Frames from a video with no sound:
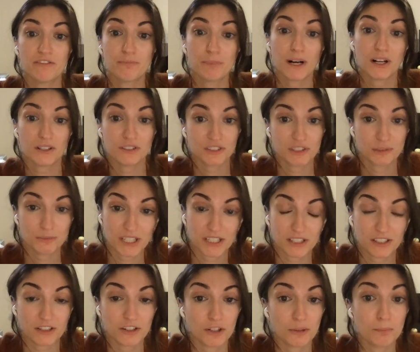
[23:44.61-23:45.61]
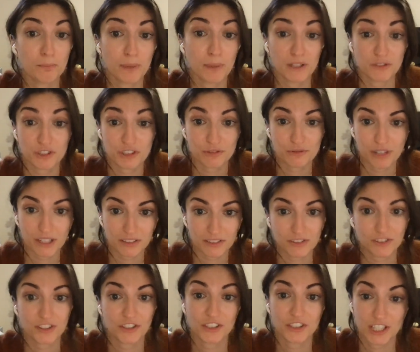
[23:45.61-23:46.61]
policymaking called budget
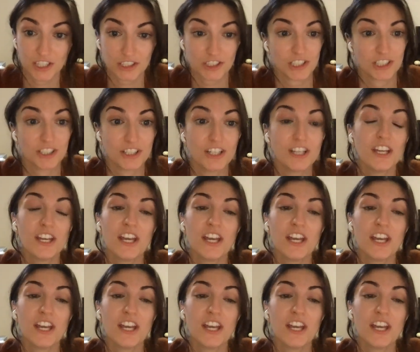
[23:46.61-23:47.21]
reconciliation.